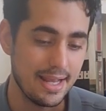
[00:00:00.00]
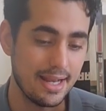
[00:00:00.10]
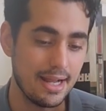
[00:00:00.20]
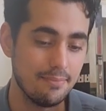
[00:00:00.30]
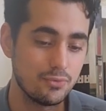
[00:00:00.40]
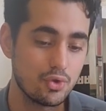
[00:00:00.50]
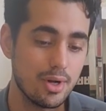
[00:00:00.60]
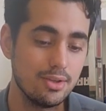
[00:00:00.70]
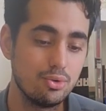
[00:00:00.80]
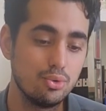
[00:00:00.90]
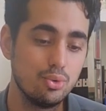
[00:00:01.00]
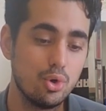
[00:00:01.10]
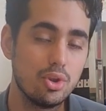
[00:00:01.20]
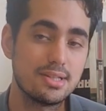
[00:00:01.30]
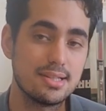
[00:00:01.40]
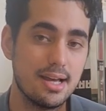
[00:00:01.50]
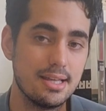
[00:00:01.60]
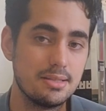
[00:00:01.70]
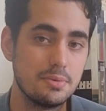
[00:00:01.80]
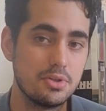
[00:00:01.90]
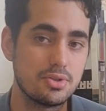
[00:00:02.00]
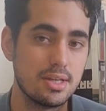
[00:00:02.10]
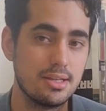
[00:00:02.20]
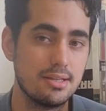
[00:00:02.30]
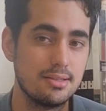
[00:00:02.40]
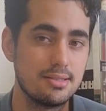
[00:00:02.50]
and I'm trying to do all the signs because I